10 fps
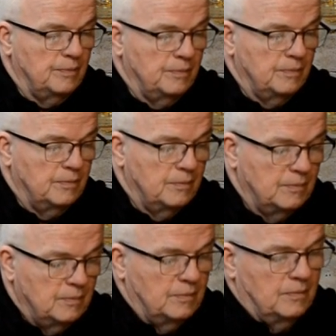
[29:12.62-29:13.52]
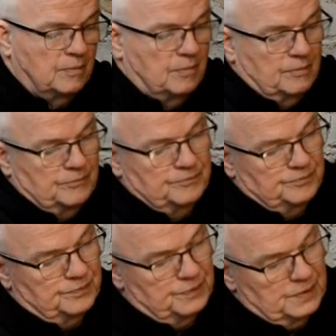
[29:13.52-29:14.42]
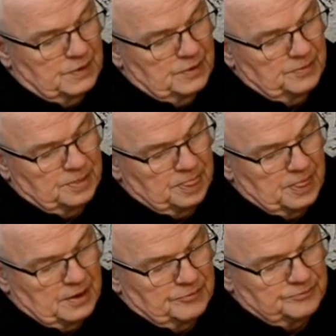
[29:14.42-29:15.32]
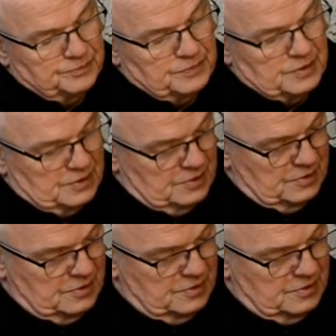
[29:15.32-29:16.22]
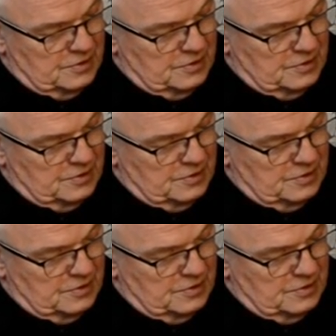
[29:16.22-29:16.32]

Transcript: Nobody speaks.